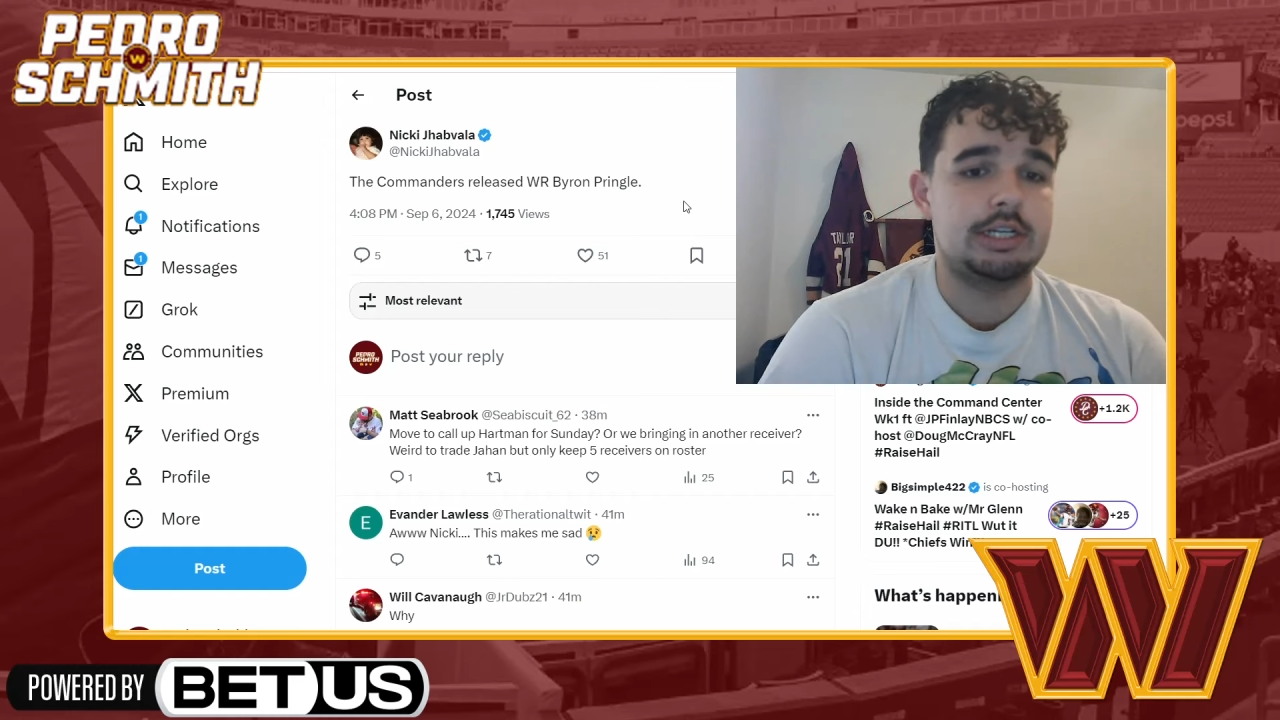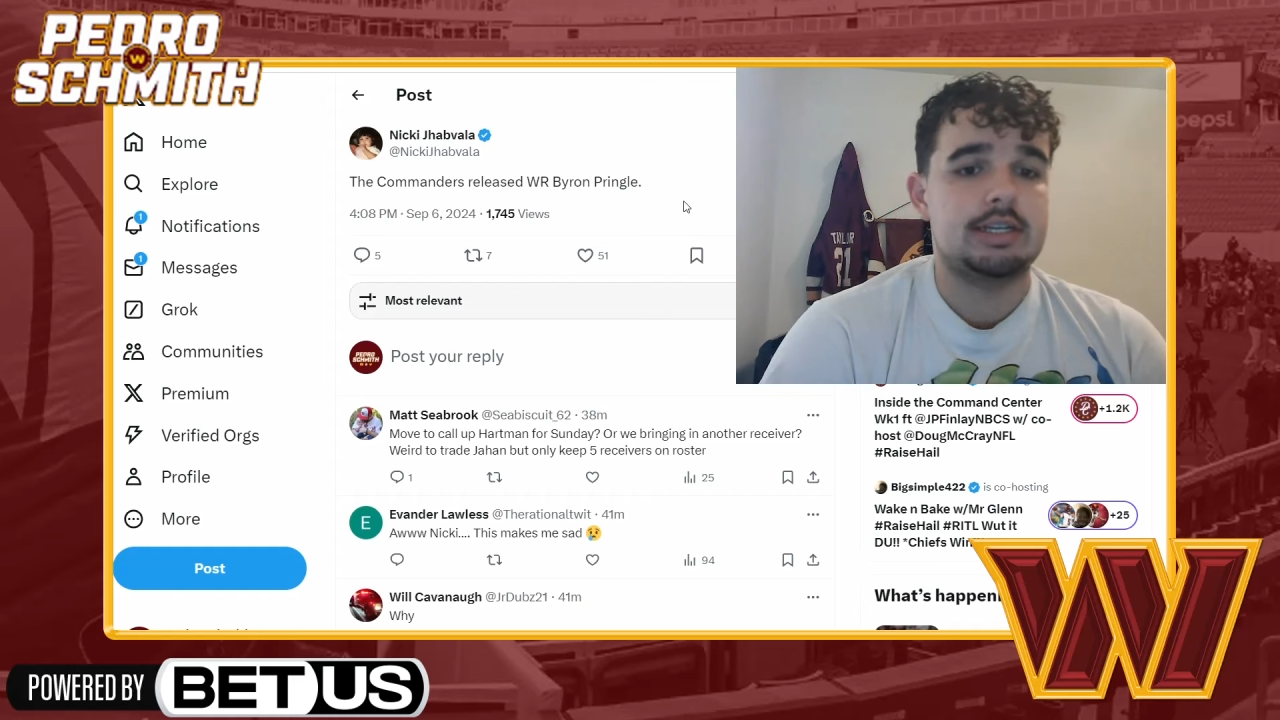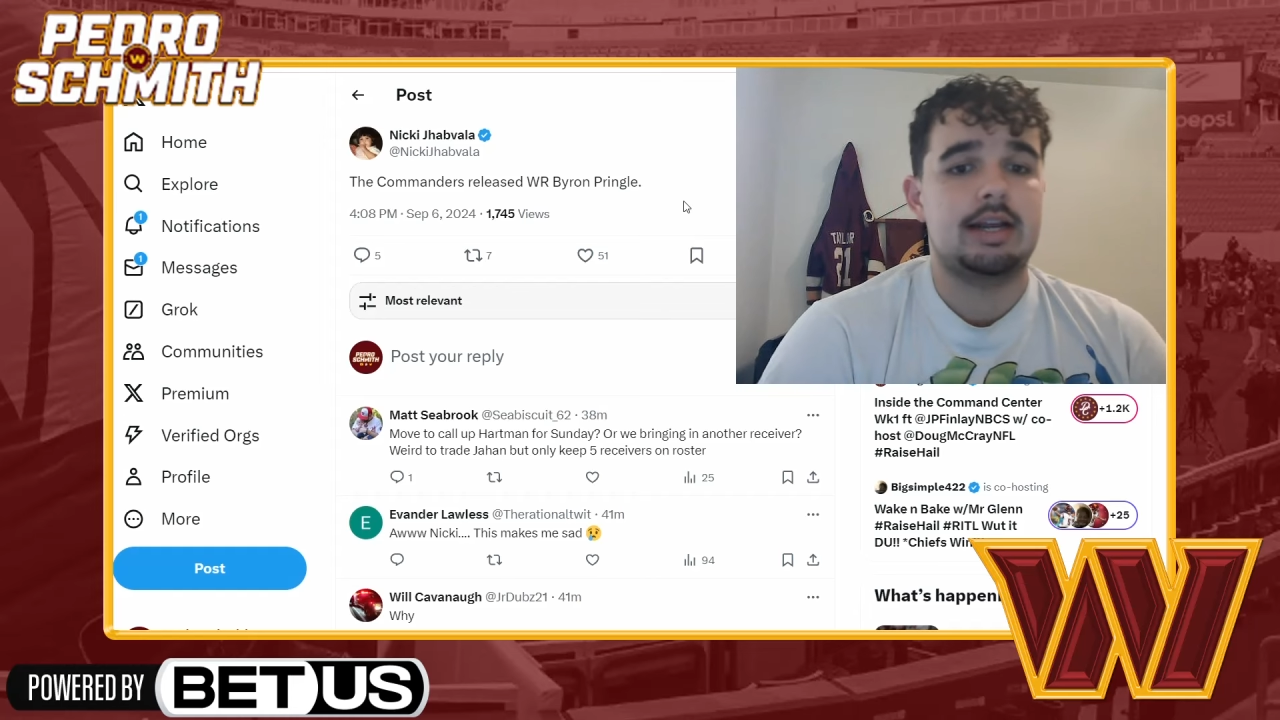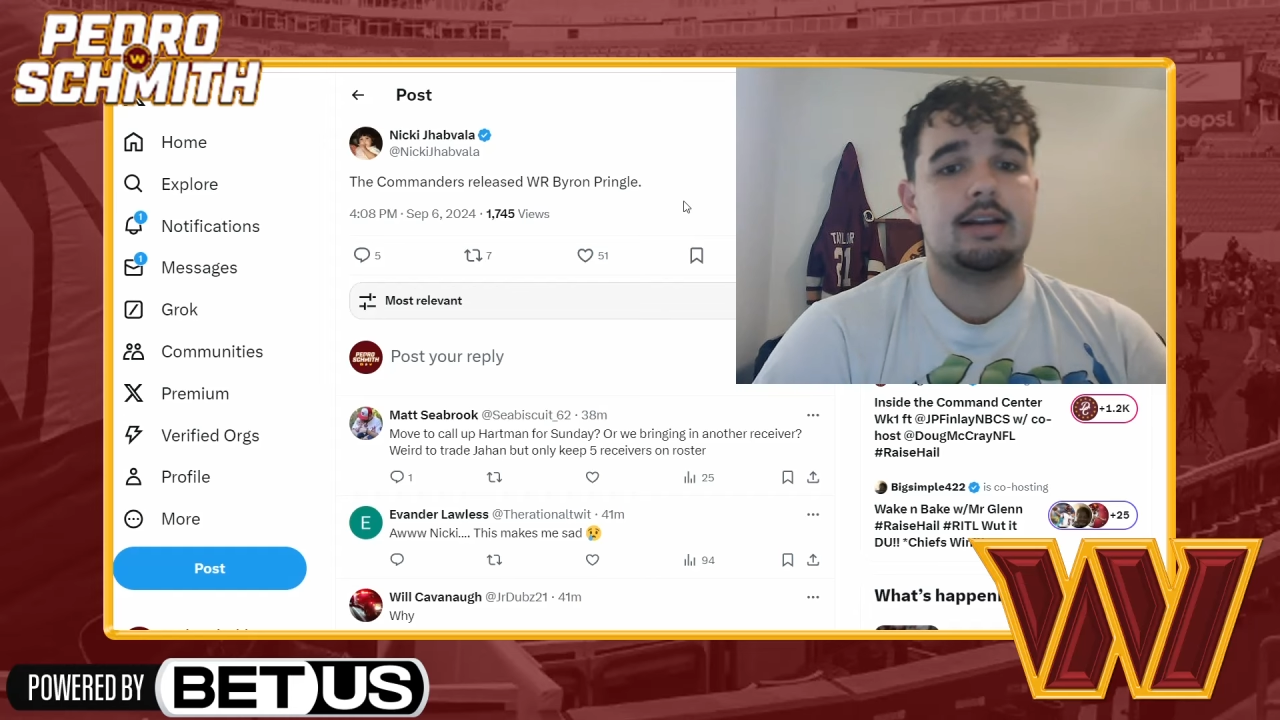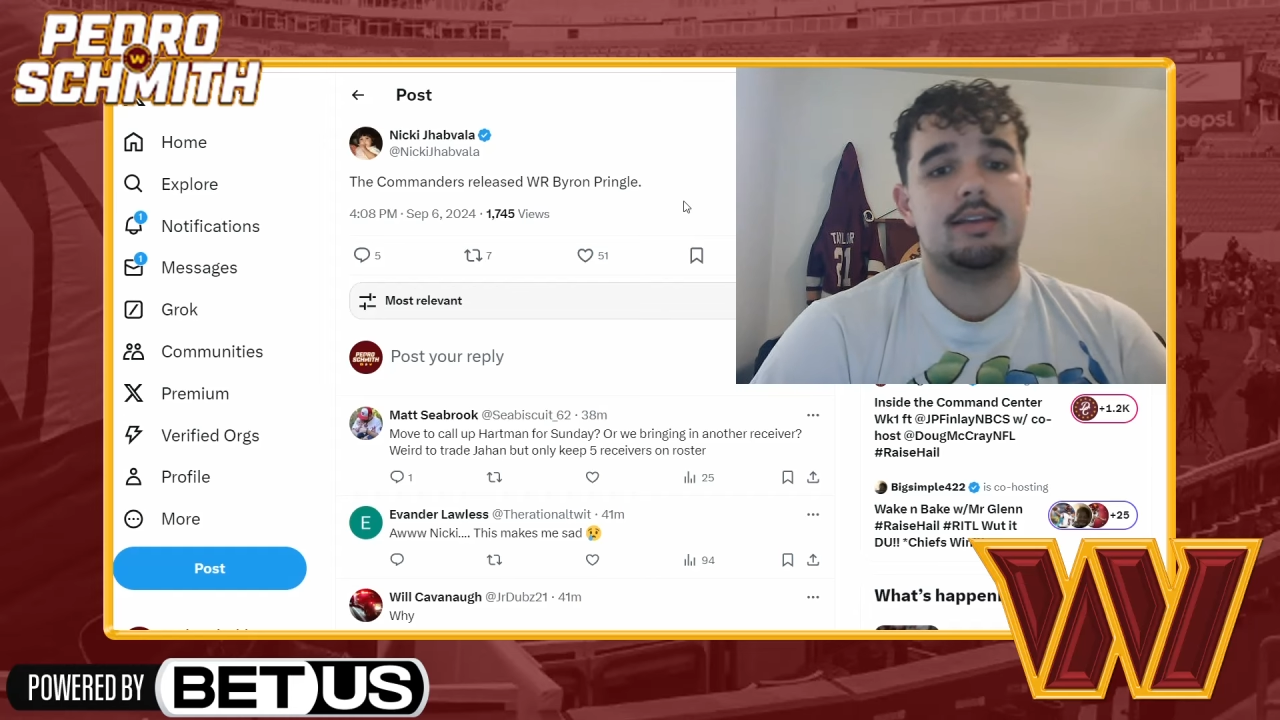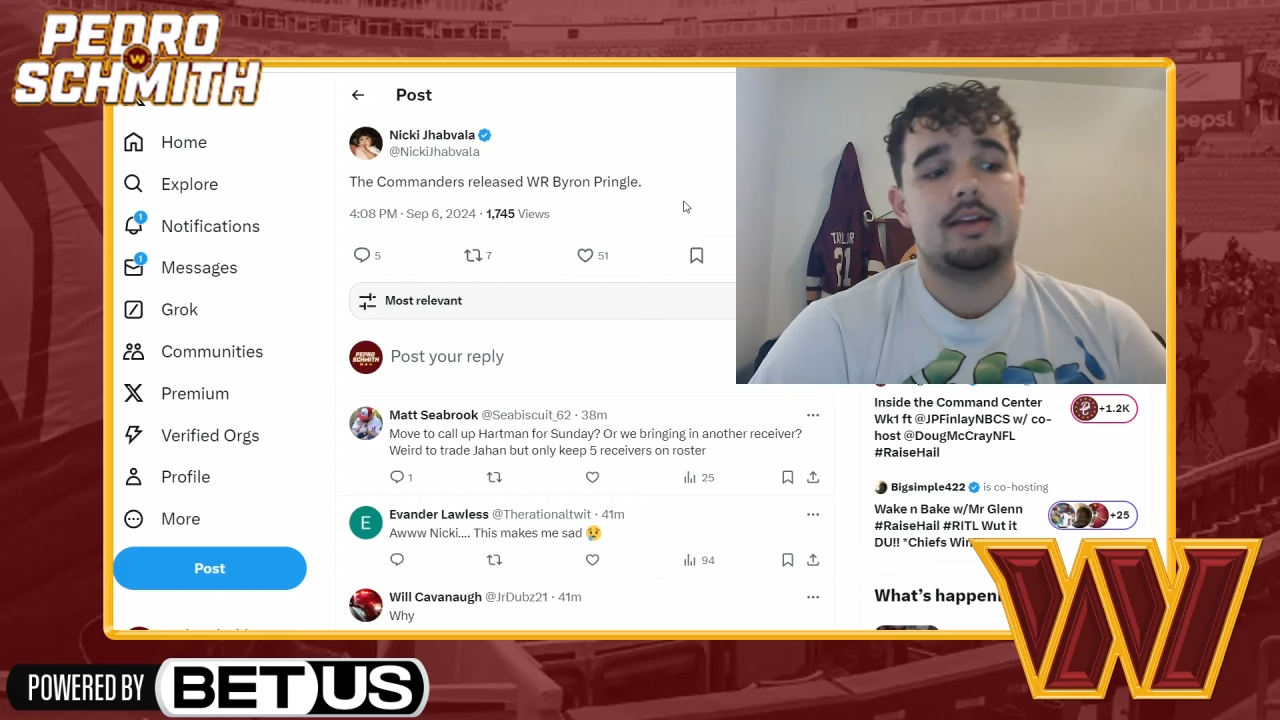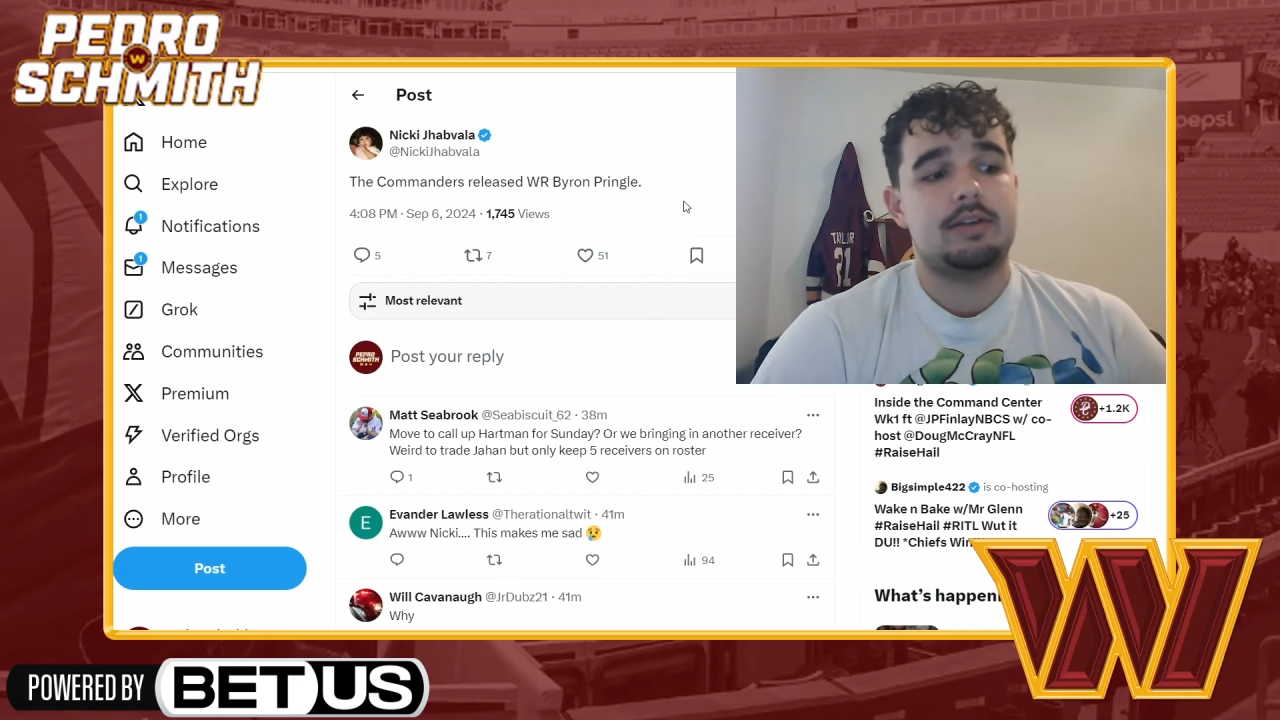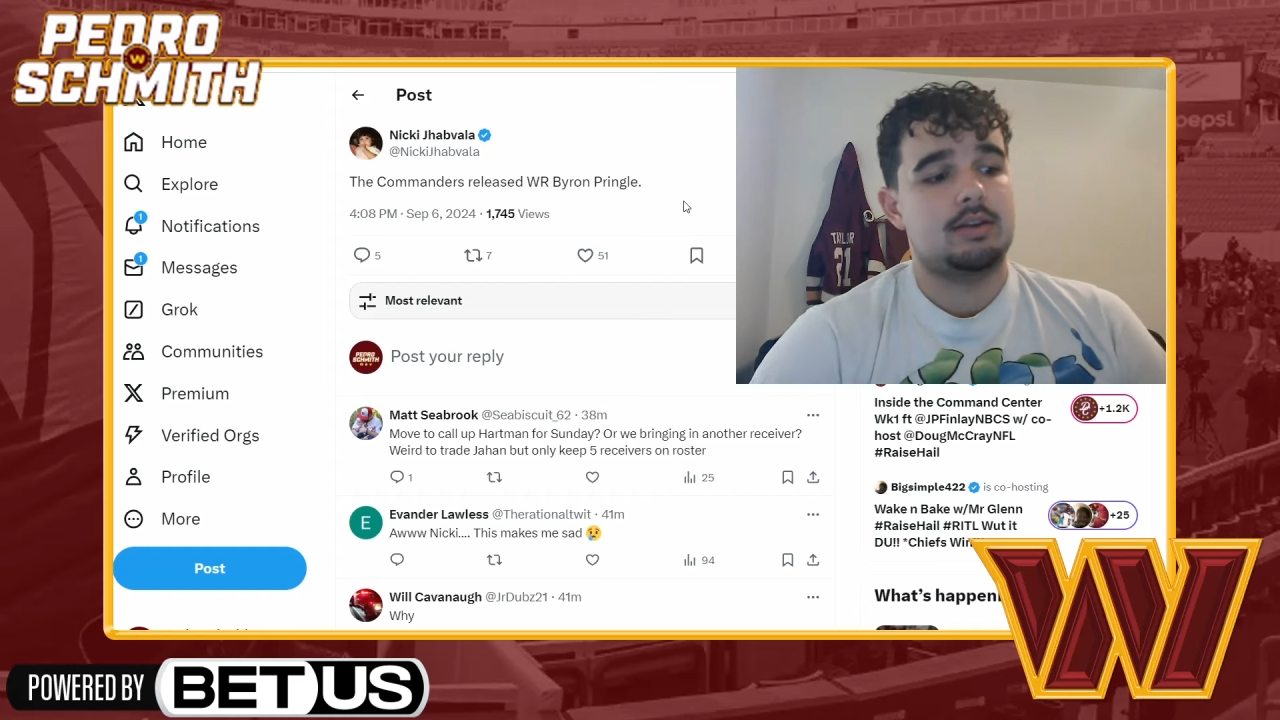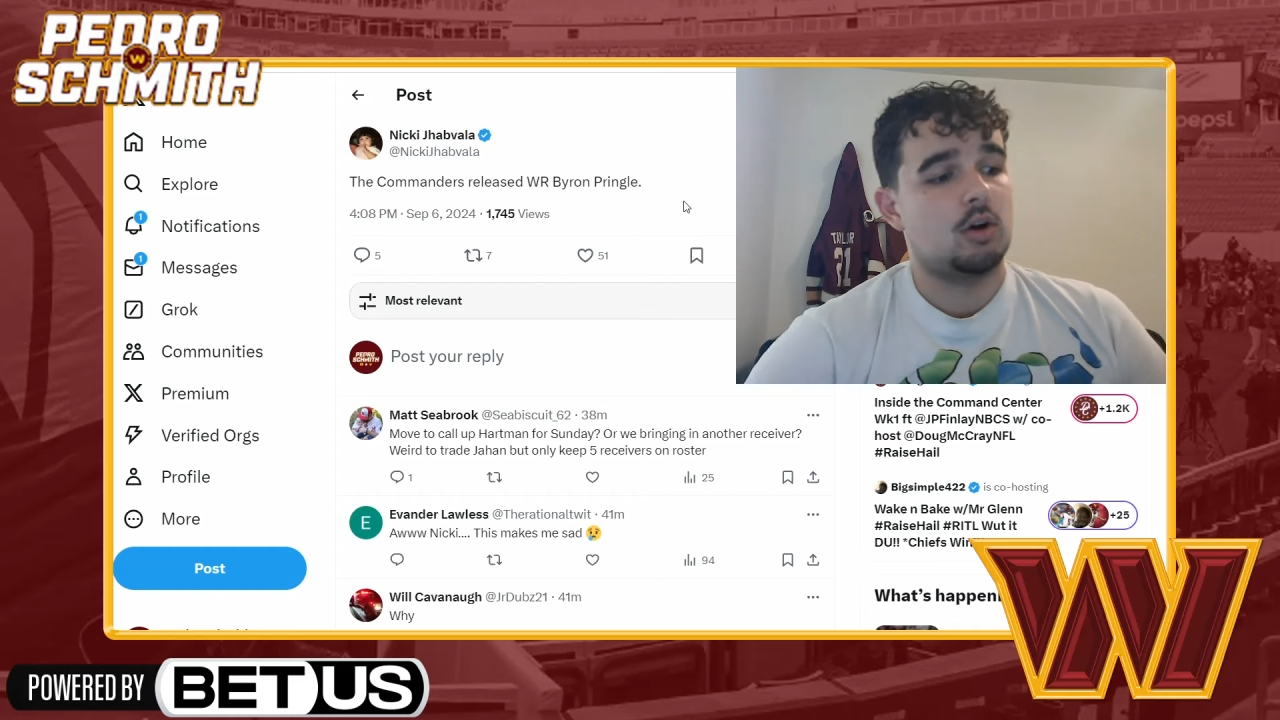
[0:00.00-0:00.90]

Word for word: Tech does have a